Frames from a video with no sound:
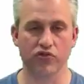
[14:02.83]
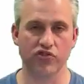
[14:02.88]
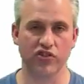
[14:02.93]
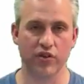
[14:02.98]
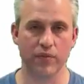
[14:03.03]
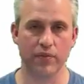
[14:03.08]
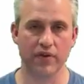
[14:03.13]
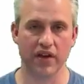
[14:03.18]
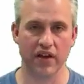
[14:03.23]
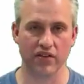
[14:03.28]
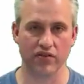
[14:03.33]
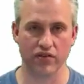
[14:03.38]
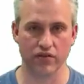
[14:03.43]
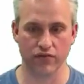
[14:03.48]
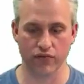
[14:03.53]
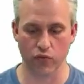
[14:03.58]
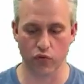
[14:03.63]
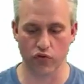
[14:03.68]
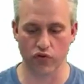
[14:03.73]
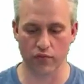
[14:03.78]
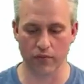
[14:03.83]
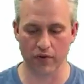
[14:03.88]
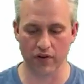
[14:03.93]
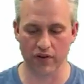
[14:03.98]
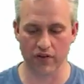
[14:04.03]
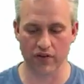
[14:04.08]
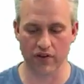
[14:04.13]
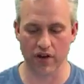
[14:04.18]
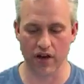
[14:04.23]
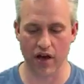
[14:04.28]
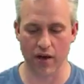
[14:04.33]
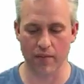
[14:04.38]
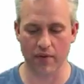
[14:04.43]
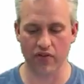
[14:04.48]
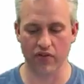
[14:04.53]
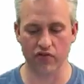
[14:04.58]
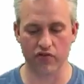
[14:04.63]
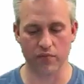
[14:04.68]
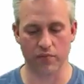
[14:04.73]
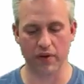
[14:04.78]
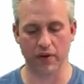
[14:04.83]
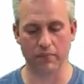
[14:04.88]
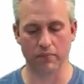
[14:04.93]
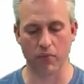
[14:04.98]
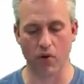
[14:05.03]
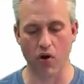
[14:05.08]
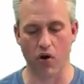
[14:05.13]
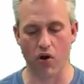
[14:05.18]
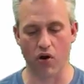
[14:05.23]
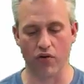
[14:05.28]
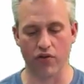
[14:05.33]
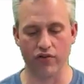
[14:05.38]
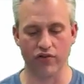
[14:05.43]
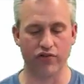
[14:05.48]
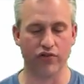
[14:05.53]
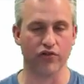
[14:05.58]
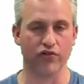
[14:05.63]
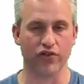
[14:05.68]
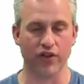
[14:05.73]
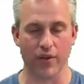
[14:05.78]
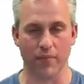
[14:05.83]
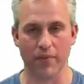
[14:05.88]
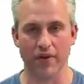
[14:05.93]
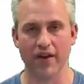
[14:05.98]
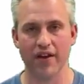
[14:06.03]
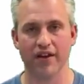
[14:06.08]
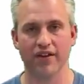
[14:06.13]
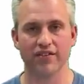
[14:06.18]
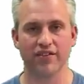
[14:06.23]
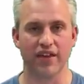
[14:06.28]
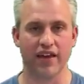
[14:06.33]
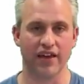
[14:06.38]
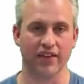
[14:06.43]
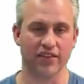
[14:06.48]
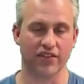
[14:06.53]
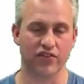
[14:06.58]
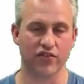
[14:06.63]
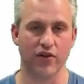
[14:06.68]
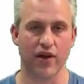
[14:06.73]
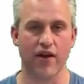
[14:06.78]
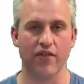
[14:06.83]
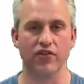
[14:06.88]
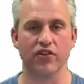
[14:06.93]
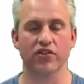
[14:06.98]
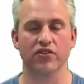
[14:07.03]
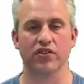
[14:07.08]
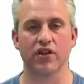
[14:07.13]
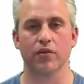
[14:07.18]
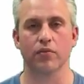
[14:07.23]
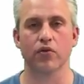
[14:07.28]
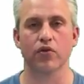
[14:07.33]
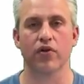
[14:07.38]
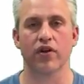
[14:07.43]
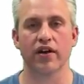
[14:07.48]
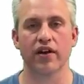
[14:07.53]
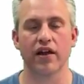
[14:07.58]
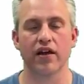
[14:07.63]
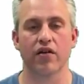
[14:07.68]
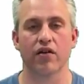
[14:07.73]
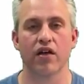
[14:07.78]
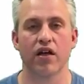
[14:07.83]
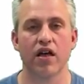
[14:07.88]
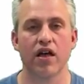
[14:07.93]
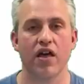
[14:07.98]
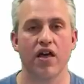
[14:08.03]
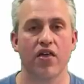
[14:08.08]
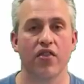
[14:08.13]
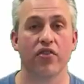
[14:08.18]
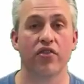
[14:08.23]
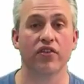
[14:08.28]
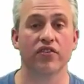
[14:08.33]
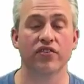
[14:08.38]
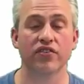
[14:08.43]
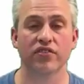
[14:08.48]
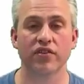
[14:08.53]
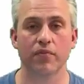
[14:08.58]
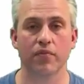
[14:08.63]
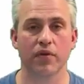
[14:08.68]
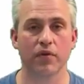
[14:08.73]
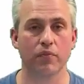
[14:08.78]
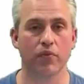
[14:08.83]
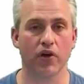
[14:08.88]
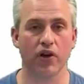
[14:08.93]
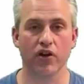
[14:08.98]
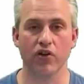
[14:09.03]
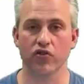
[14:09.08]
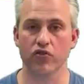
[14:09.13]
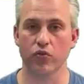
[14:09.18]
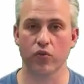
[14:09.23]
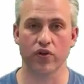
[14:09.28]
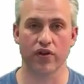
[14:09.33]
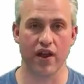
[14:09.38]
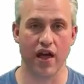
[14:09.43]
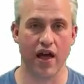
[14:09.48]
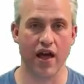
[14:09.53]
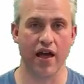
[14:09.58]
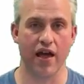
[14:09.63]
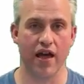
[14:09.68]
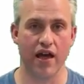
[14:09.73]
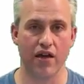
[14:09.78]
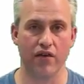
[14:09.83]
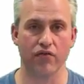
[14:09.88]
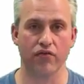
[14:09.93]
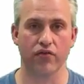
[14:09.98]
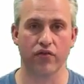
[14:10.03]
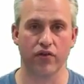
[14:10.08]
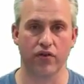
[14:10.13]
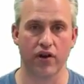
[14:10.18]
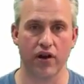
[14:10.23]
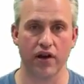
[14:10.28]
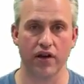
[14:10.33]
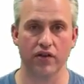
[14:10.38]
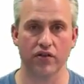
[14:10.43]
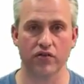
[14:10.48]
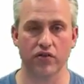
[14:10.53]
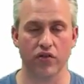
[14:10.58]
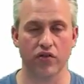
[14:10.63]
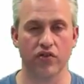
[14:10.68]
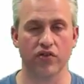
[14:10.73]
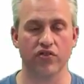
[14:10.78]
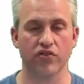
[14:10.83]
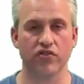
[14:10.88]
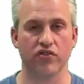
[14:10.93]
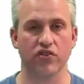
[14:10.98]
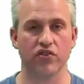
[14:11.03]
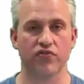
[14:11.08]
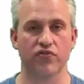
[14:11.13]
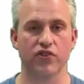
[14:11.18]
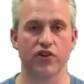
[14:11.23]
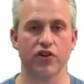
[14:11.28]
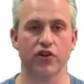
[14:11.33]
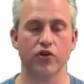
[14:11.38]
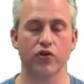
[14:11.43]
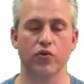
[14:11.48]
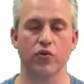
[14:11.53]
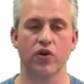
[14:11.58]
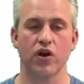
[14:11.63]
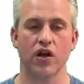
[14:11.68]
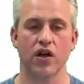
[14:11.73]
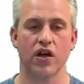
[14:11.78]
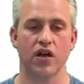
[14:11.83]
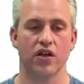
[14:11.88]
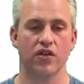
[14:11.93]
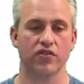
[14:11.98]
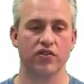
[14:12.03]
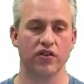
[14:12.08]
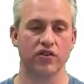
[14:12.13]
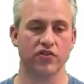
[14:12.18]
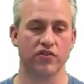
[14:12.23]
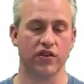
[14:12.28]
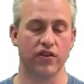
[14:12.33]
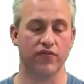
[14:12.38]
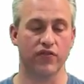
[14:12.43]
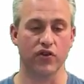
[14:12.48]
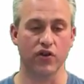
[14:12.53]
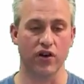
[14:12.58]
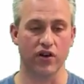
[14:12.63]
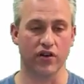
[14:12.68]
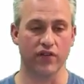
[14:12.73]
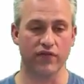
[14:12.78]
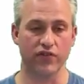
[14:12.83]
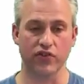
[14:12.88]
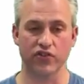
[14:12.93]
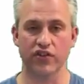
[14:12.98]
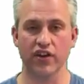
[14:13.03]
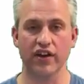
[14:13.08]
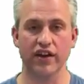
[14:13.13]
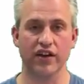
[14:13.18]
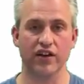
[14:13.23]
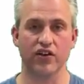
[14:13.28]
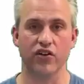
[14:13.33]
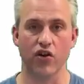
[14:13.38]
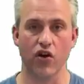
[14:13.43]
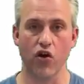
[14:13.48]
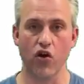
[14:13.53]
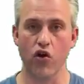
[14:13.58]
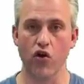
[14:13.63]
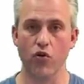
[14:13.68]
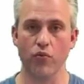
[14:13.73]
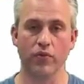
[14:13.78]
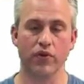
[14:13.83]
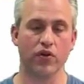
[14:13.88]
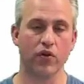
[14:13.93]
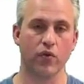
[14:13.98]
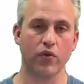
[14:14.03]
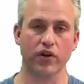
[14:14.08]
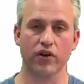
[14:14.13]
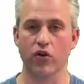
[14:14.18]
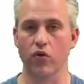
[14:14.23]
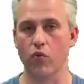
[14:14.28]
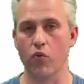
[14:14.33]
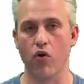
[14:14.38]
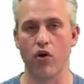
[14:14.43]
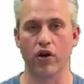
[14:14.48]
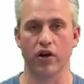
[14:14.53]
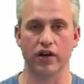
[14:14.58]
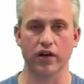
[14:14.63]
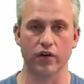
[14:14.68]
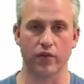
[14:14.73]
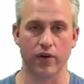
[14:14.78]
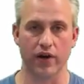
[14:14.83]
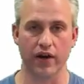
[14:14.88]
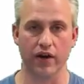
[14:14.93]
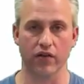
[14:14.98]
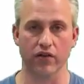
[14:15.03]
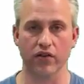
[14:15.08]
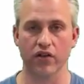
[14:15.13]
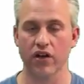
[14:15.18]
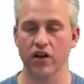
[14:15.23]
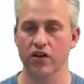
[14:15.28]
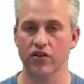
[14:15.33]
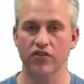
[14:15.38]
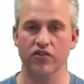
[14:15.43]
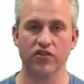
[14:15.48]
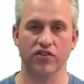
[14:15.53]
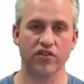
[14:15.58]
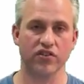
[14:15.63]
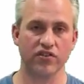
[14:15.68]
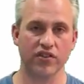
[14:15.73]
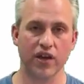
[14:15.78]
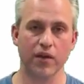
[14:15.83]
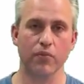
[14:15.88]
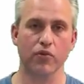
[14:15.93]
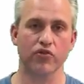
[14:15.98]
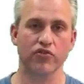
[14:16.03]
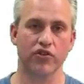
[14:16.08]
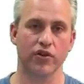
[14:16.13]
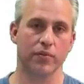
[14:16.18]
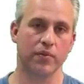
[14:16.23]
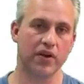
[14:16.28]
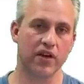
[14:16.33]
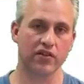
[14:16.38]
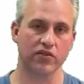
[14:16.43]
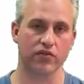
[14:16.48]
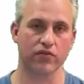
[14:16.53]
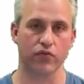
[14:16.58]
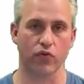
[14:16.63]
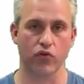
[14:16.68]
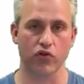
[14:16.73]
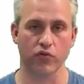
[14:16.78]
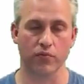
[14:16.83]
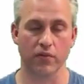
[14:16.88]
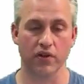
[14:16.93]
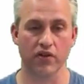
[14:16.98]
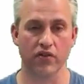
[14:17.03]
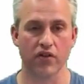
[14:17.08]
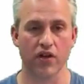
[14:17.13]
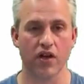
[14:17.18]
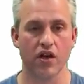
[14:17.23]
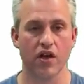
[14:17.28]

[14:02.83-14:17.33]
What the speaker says: GPS enforcement. And there's a big bar that shows up saying that you have it disabled right now. This is something players will not have, right? So this is just for you. Since if you're sitting in your home, you don't want to go walking around, just disable GPS enforcement.